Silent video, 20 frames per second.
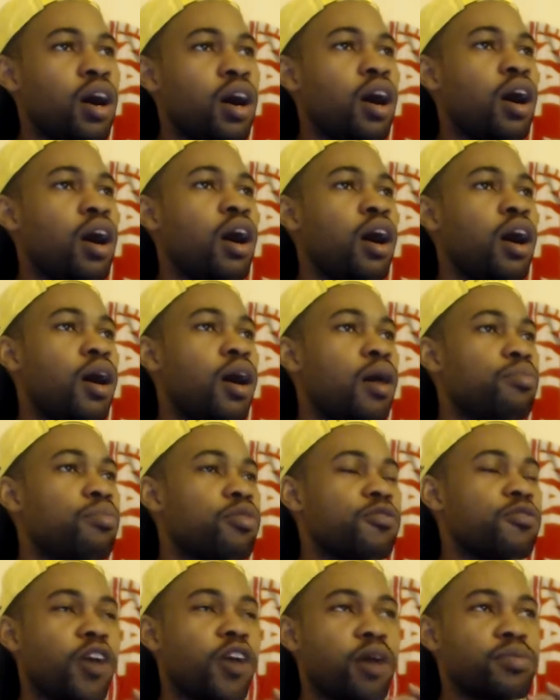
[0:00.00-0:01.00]

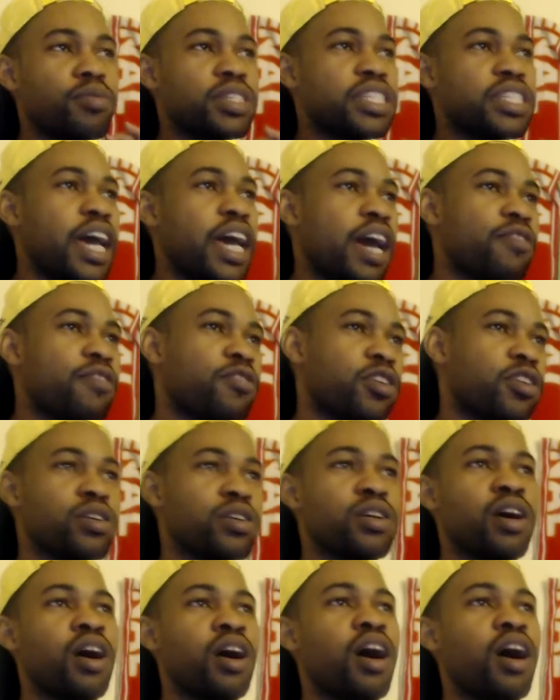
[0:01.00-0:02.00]
performance
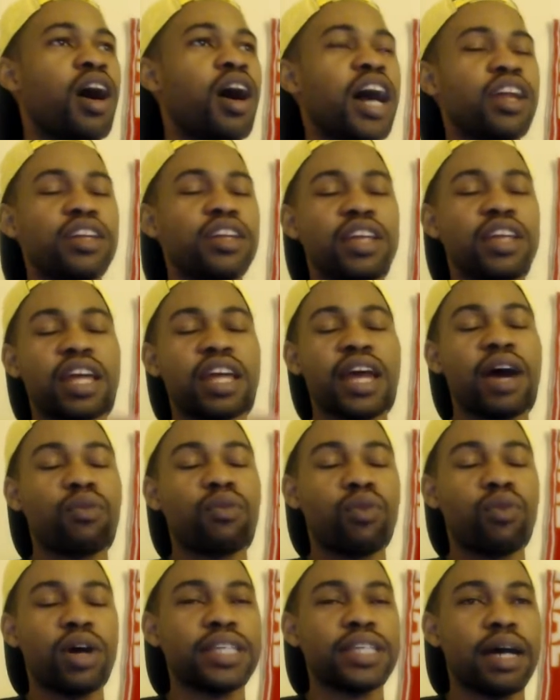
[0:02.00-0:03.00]
ever. Other than
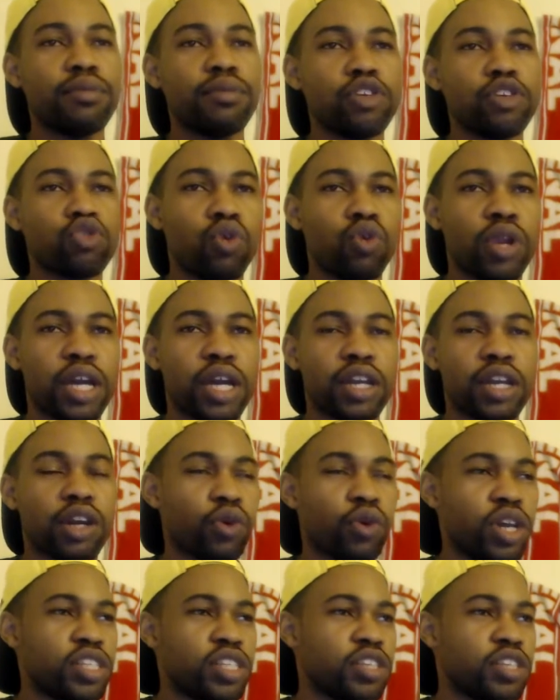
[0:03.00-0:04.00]
that one time he scored like a
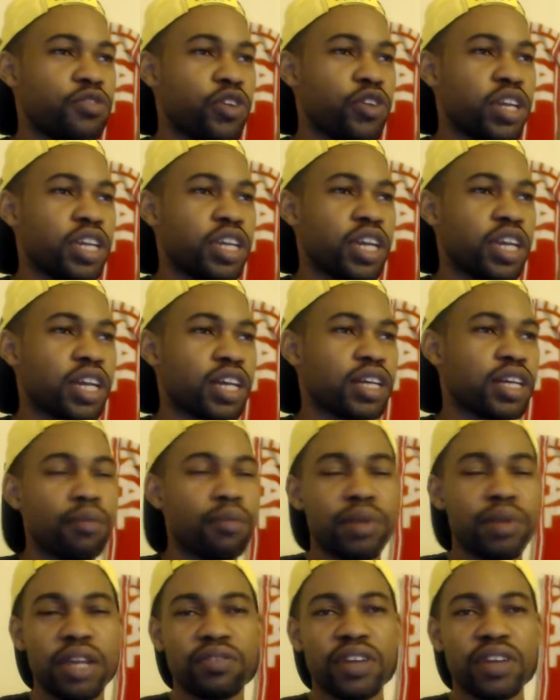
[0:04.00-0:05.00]
crazy free kick, I
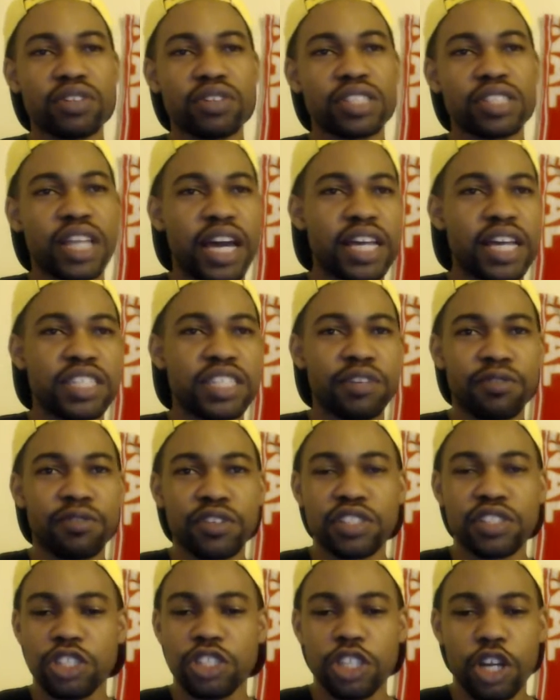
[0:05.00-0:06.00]
believe that was last year
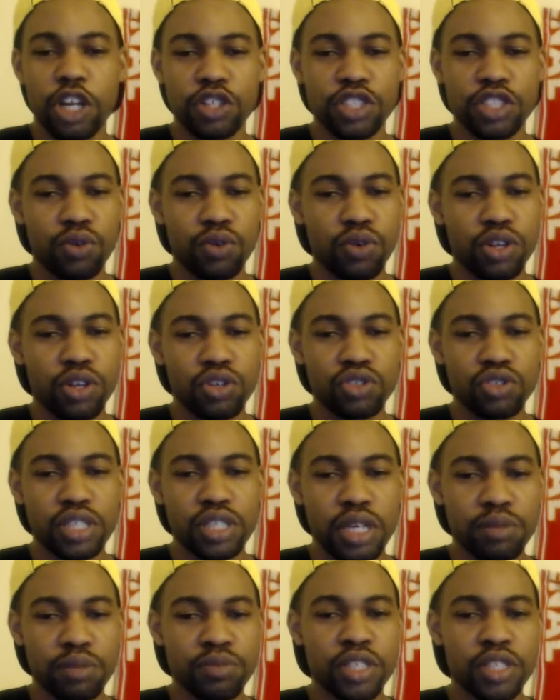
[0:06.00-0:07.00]
versus Chelsea, one of those
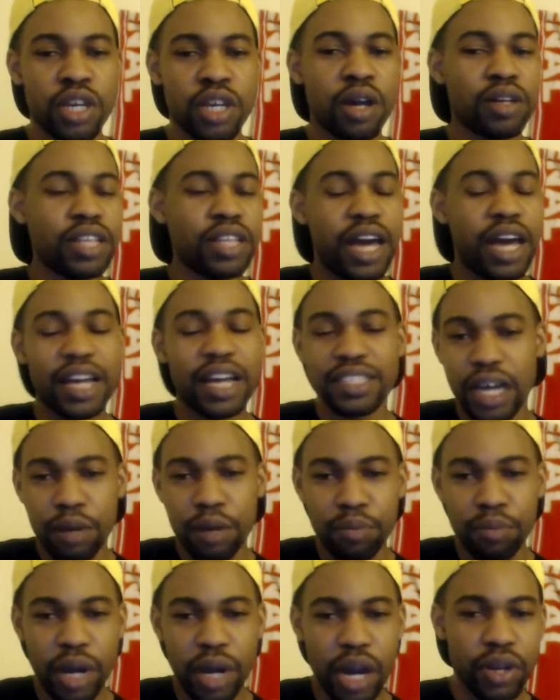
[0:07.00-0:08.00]
teams. That's
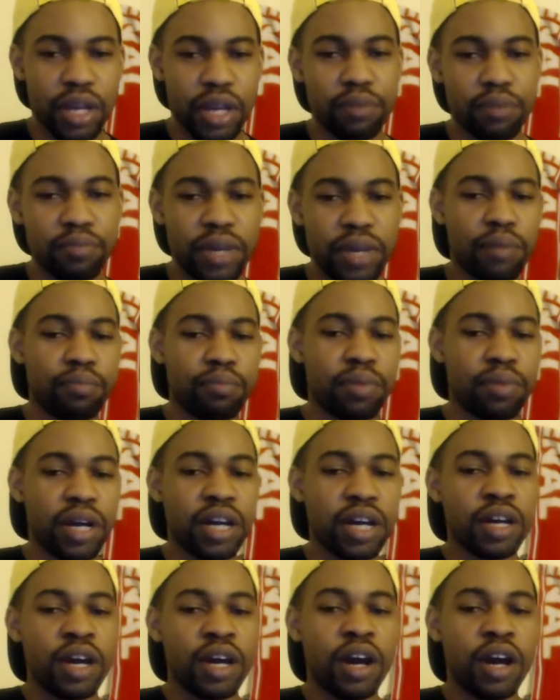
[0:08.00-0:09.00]
about it, man. But